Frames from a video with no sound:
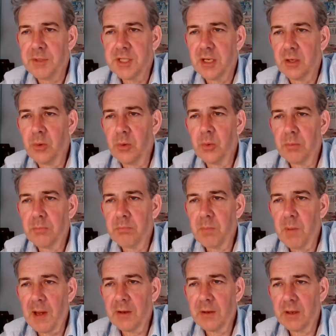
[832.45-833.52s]
So
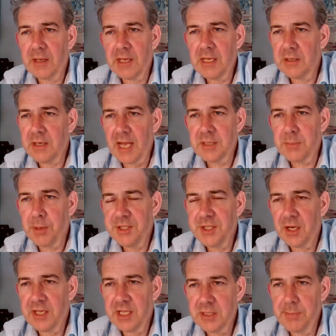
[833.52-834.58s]
back in
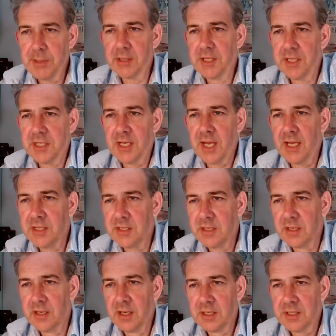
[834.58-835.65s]
Azerbaijan has built a state
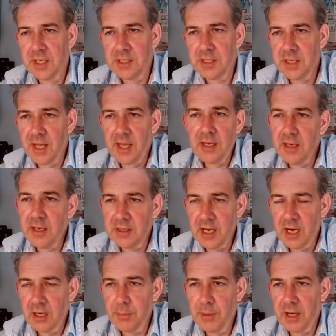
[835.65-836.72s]
since then, and
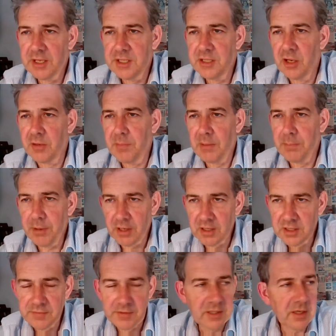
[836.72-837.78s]
Karabakh has not been
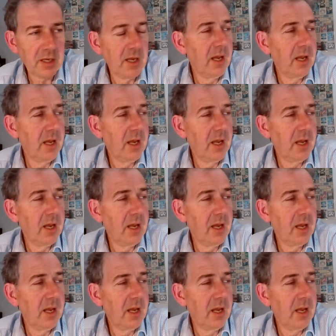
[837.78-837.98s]
part of it.